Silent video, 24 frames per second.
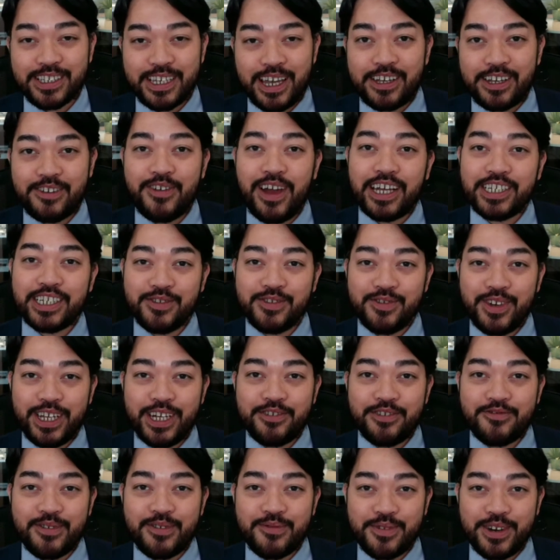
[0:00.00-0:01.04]
I
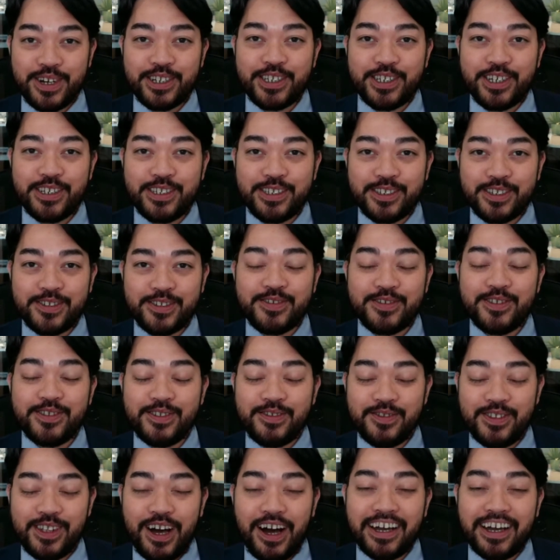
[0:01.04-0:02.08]
graduated from Cardozo School
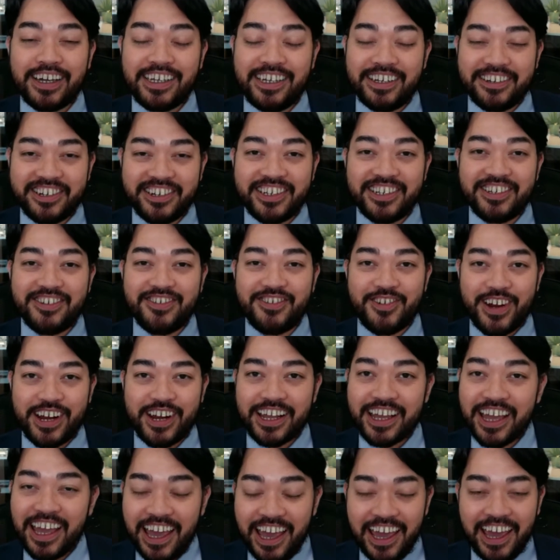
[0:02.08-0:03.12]
of Law here in New York,